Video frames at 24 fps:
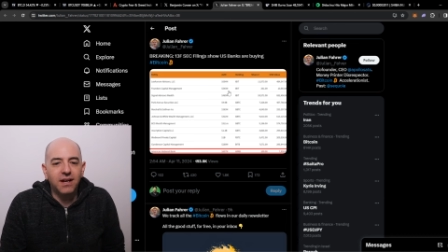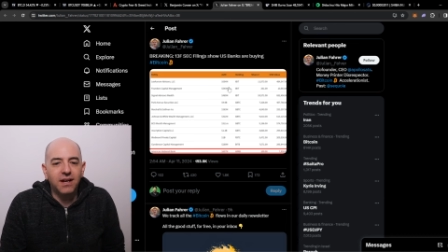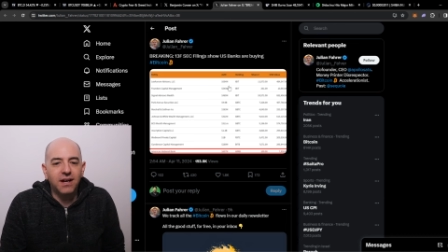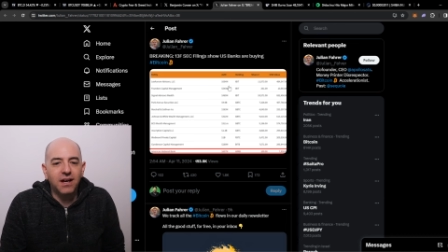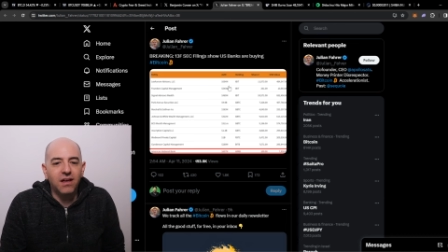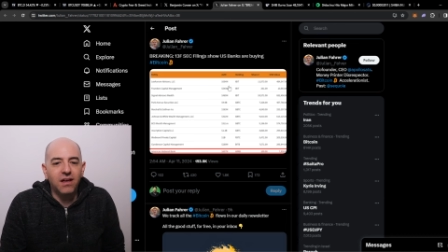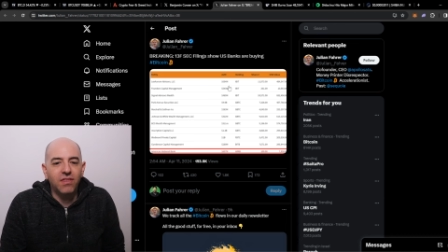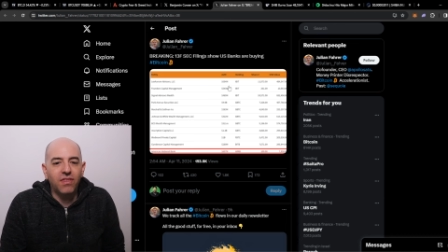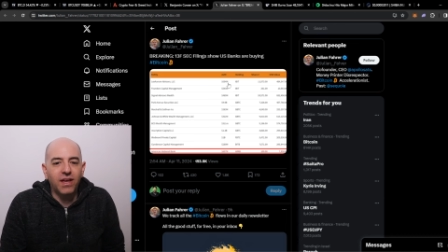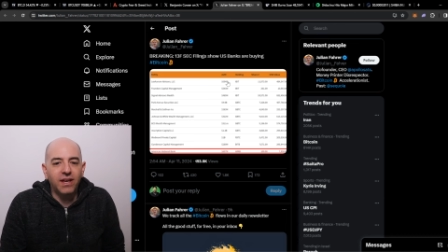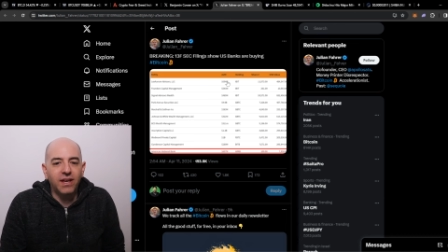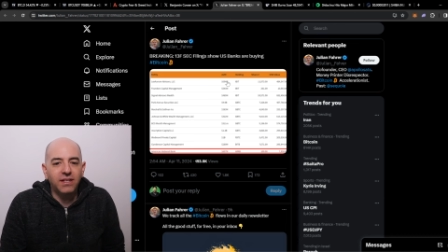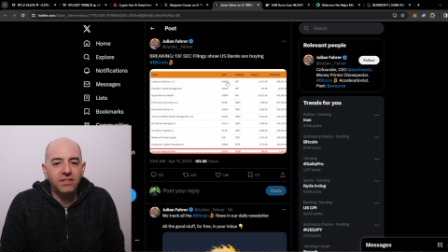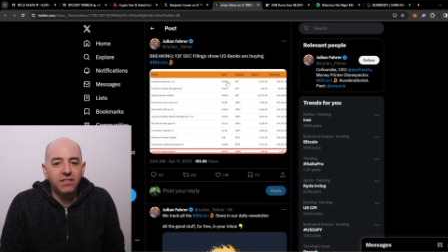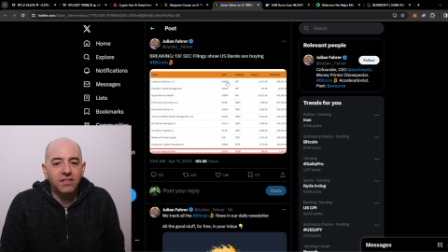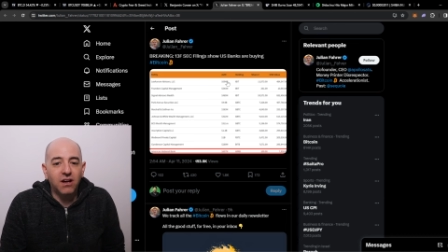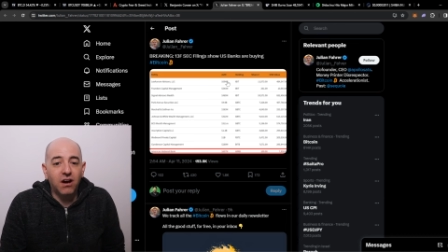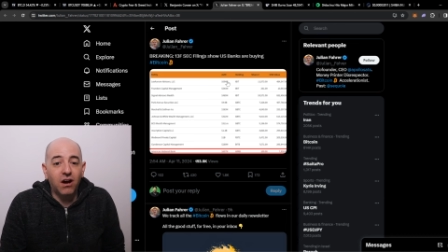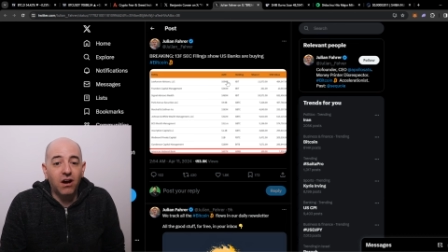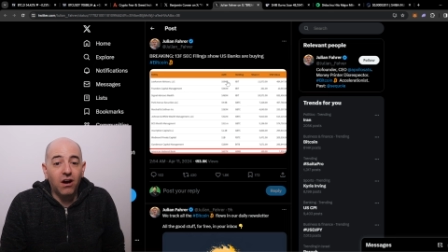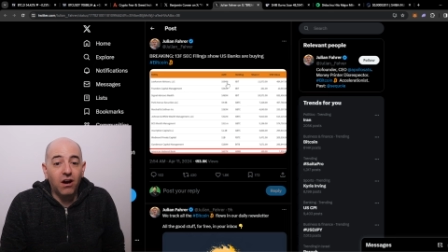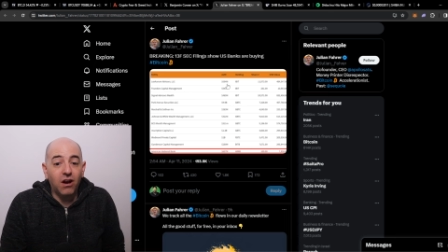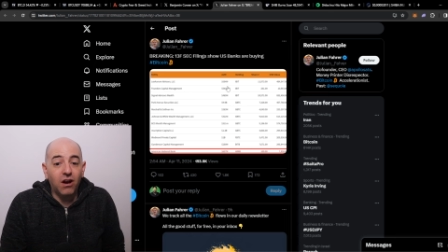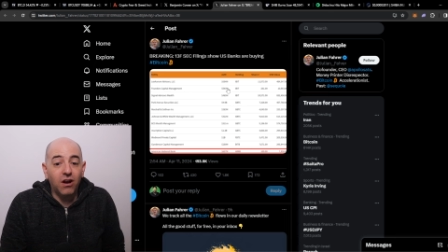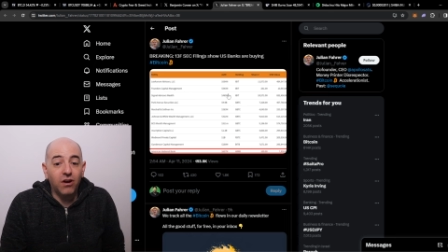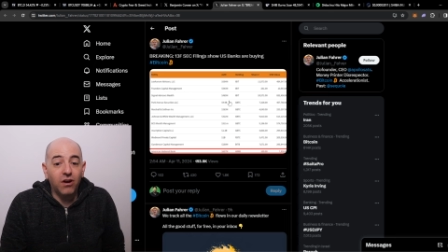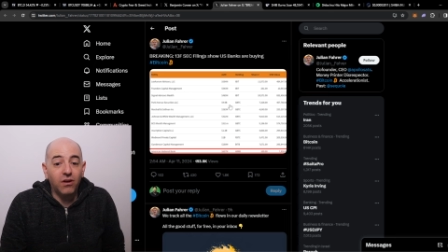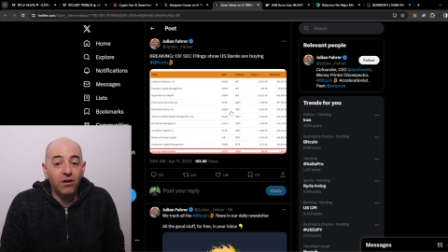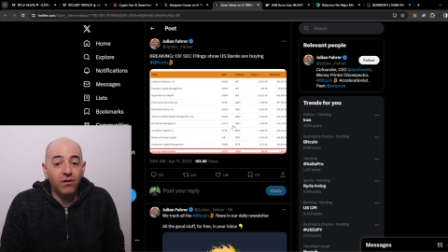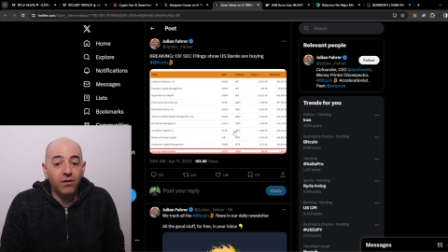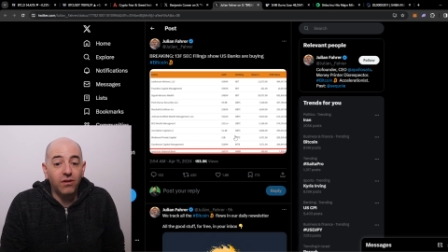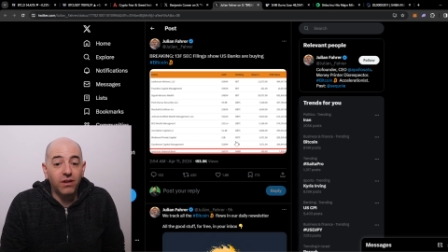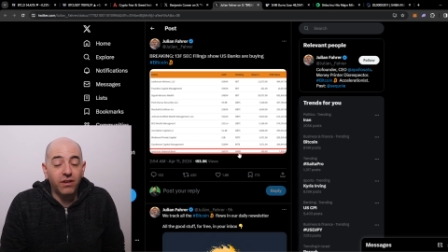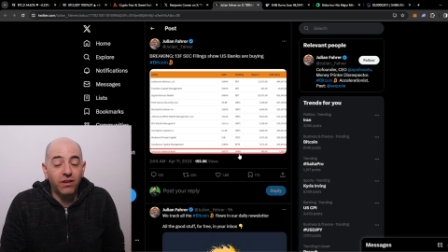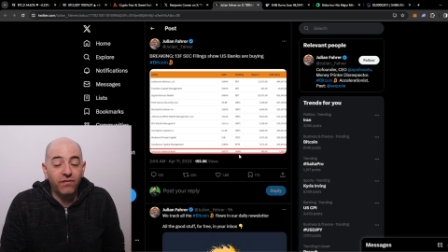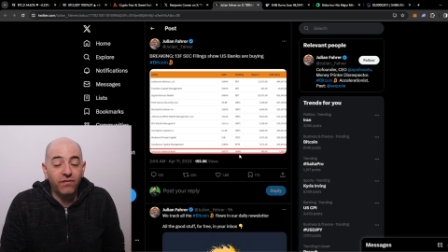that
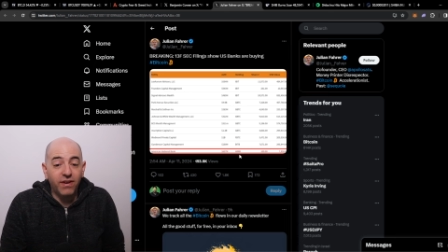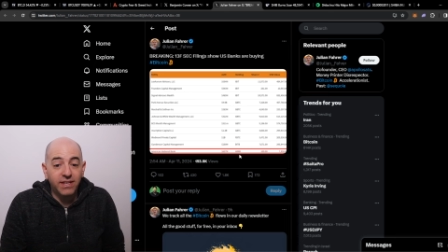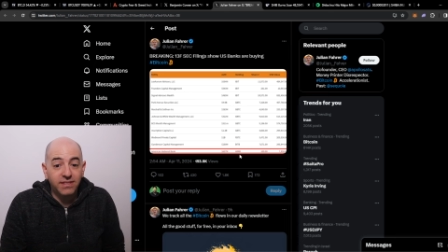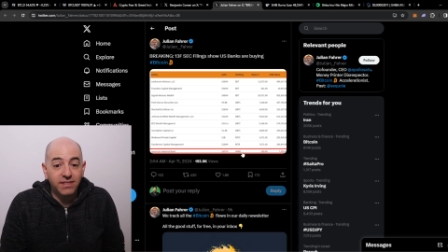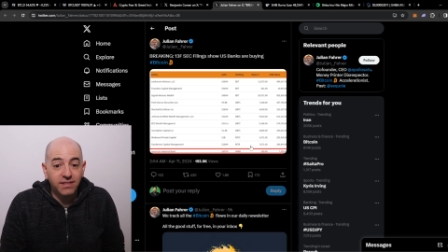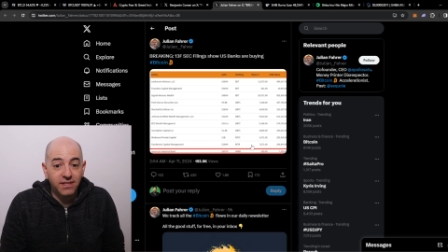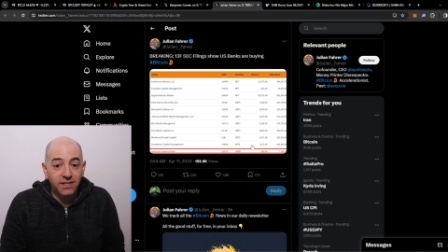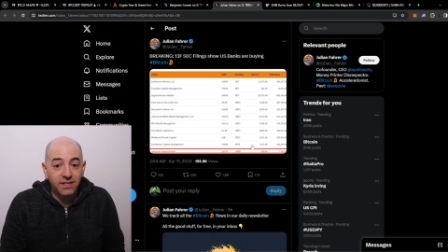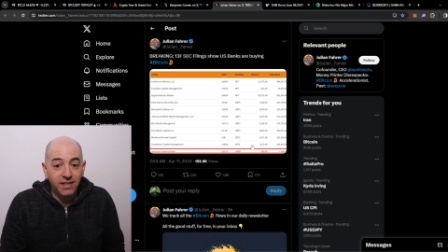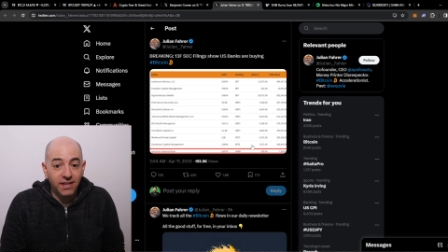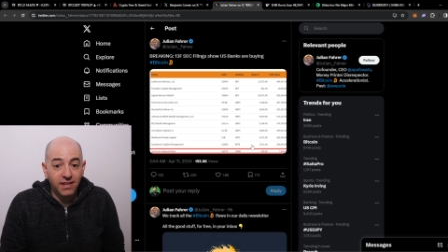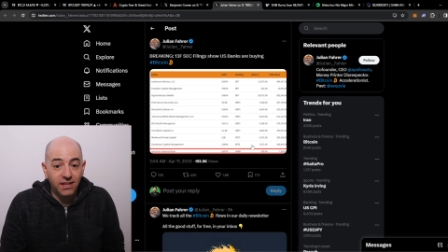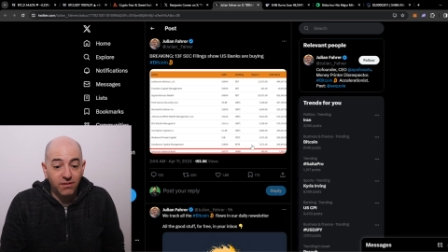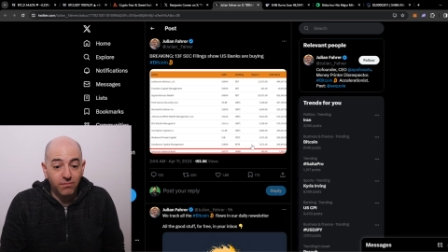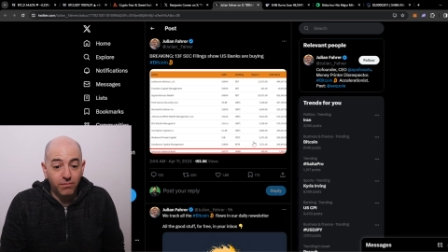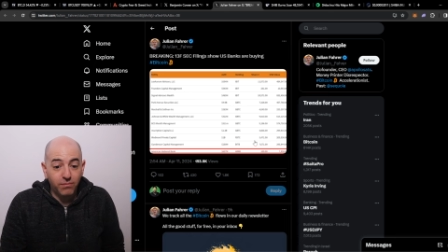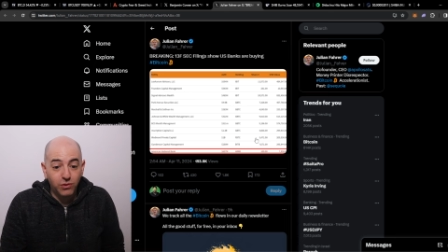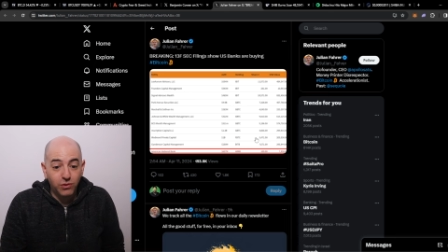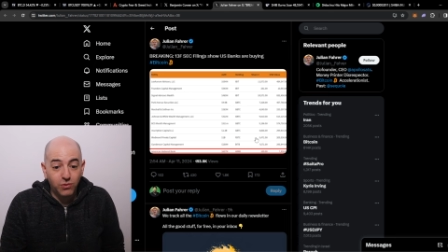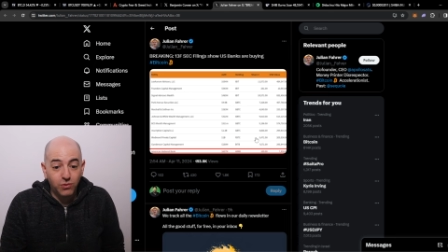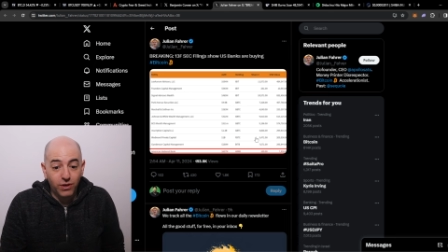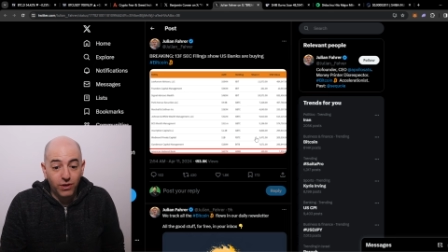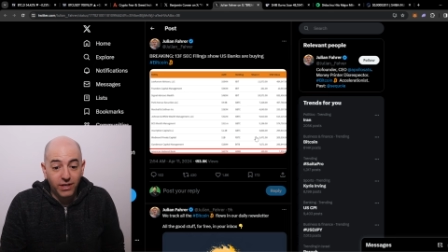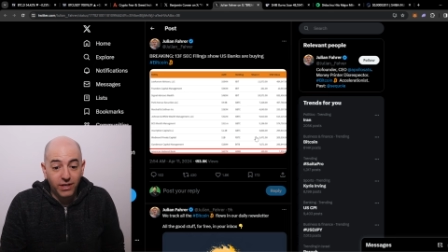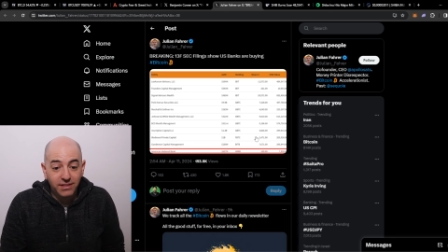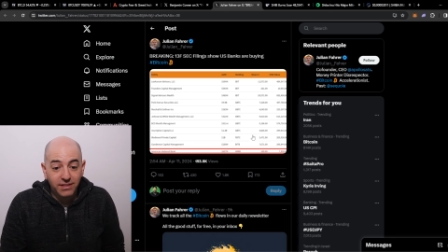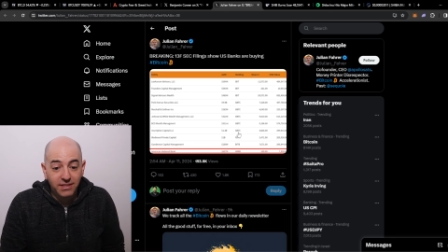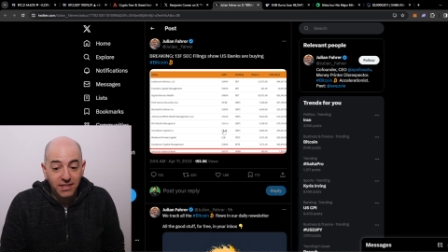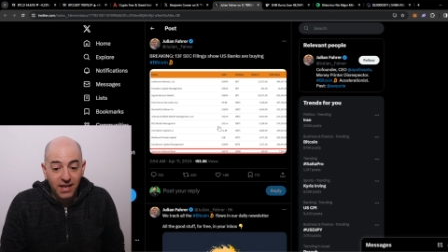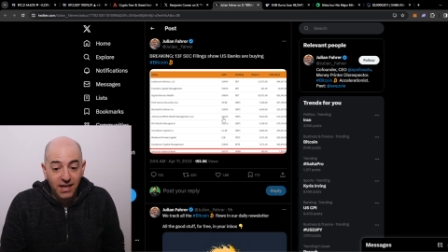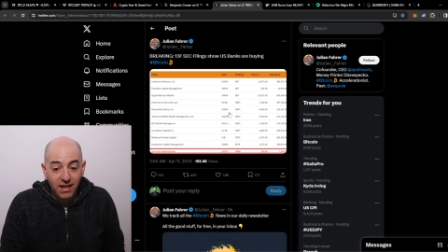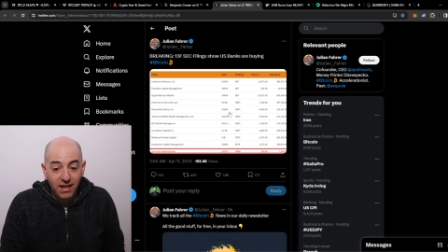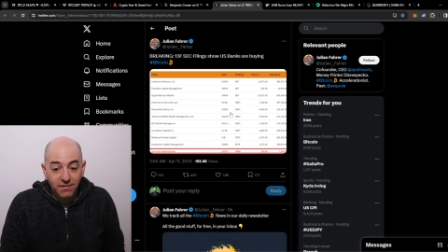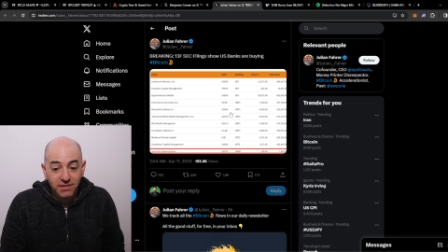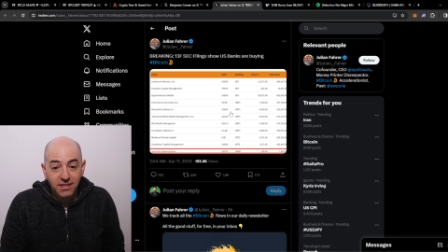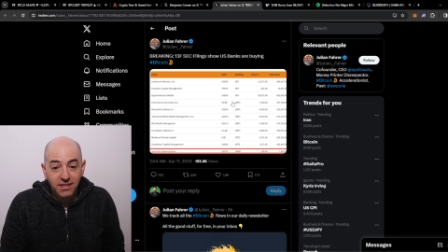are invested in Bitcoin
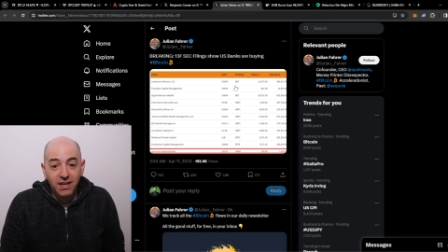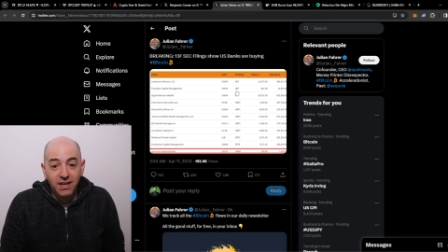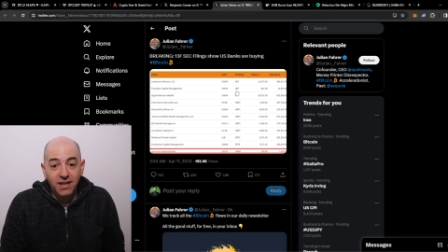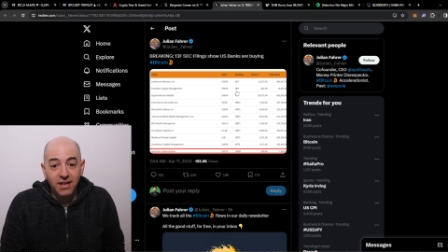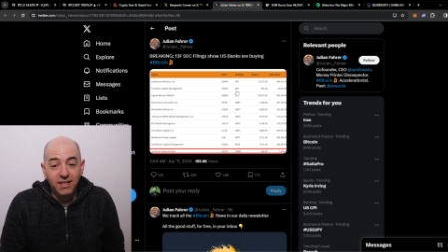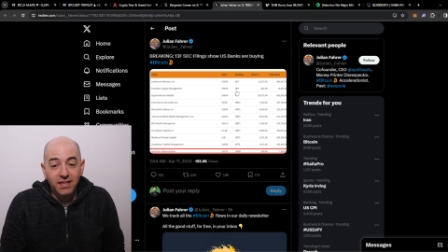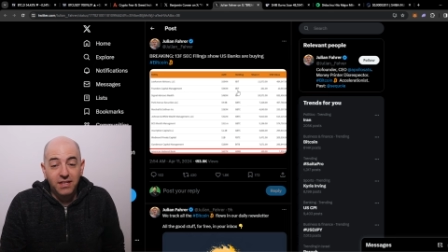ETFs.